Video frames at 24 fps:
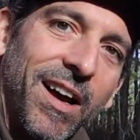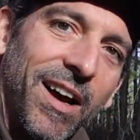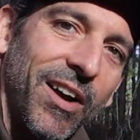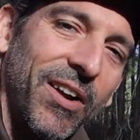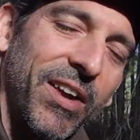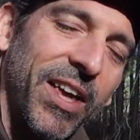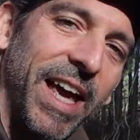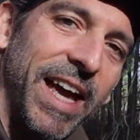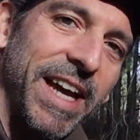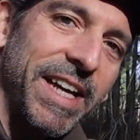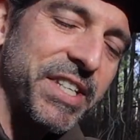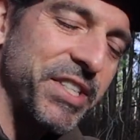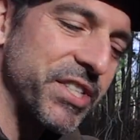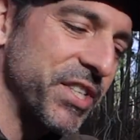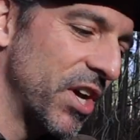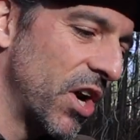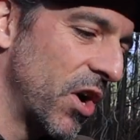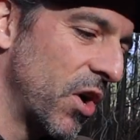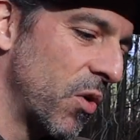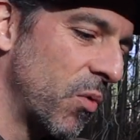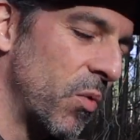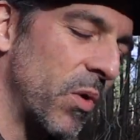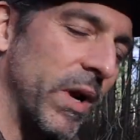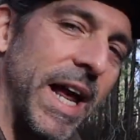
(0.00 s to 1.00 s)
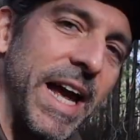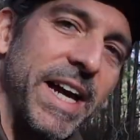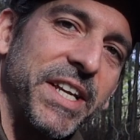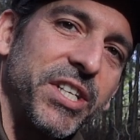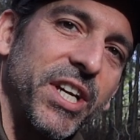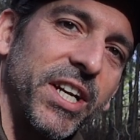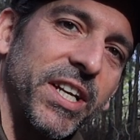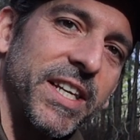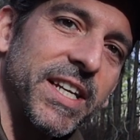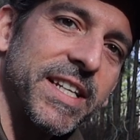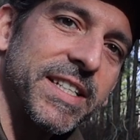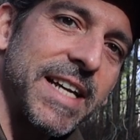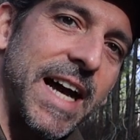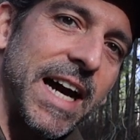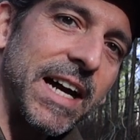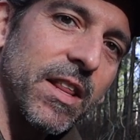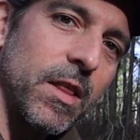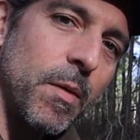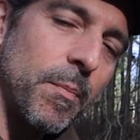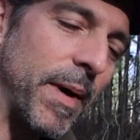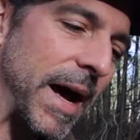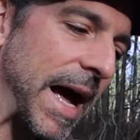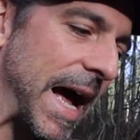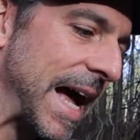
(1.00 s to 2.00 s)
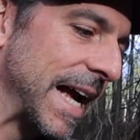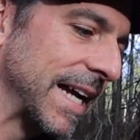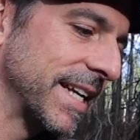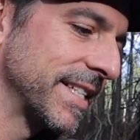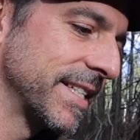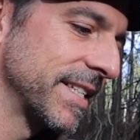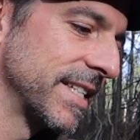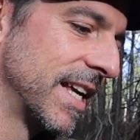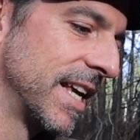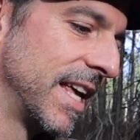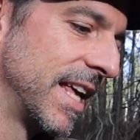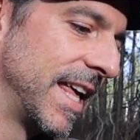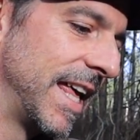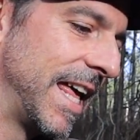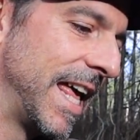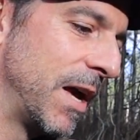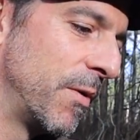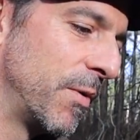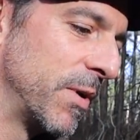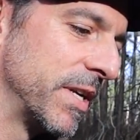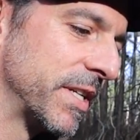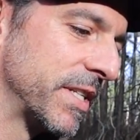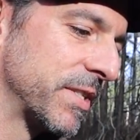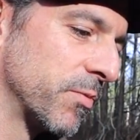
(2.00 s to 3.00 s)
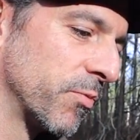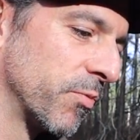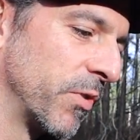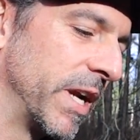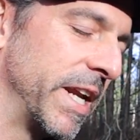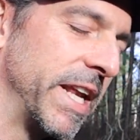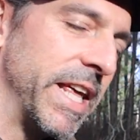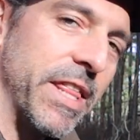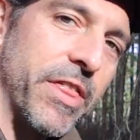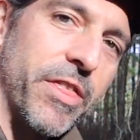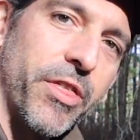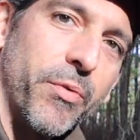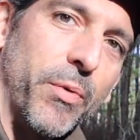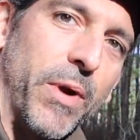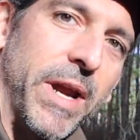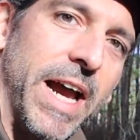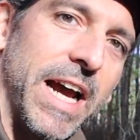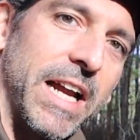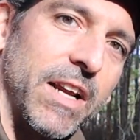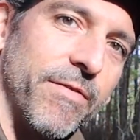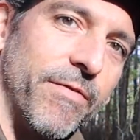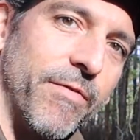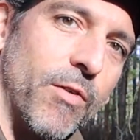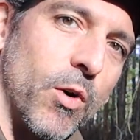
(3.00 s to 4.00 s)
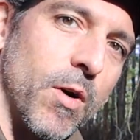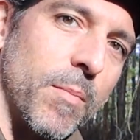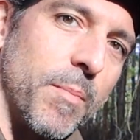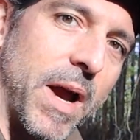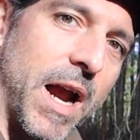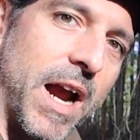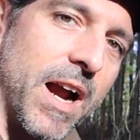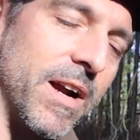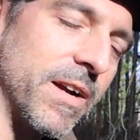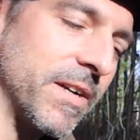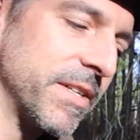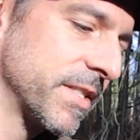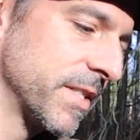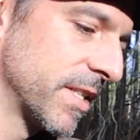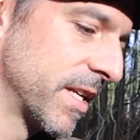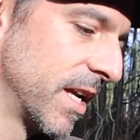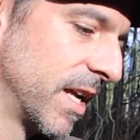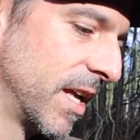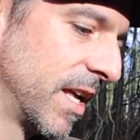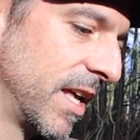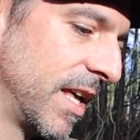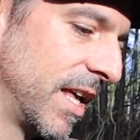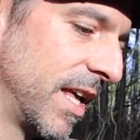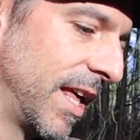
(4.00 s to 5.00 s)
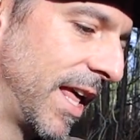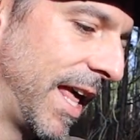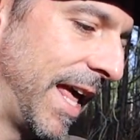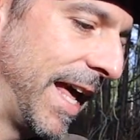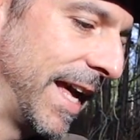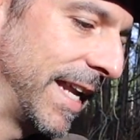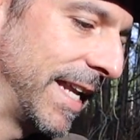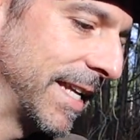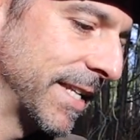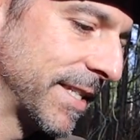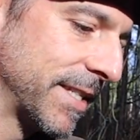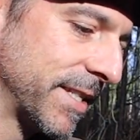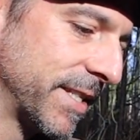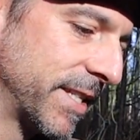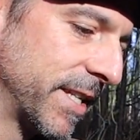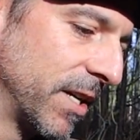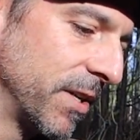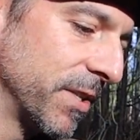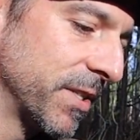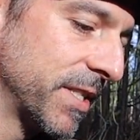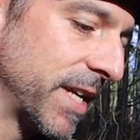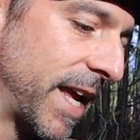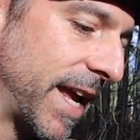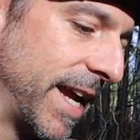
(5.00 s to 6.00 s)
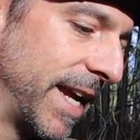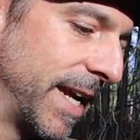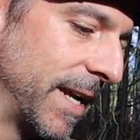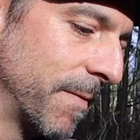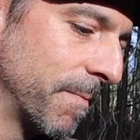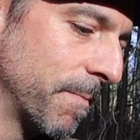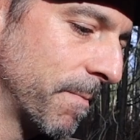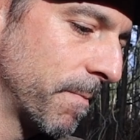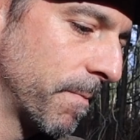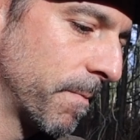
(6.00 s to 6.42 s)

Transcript: Okay, so when I took this out of the box, it was reading 3 out of 4 bars, and it's still saying